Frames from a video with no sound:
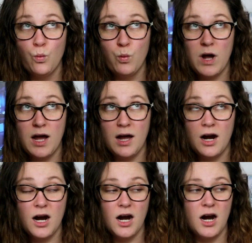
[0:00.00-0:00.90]

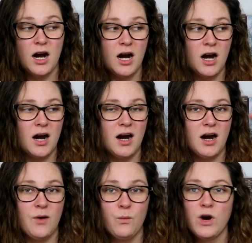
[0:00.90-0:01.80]
were
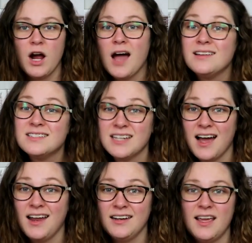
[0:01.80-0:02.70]
were
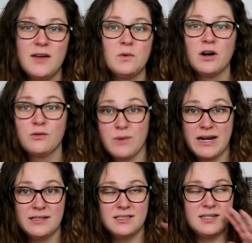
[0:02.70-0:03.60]
undone and were
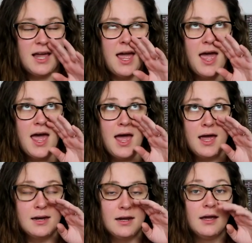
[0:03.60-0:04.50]
erased.
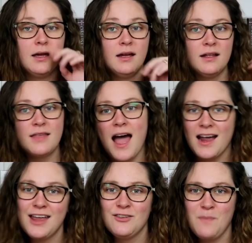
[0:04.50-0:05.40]
And that
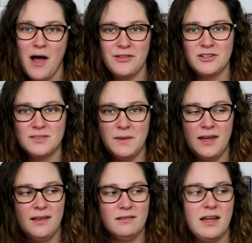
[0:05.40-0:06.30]
kind of bothers
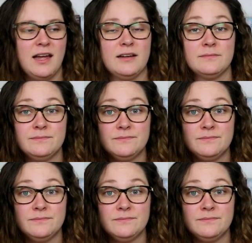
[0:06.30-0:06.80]
me. Like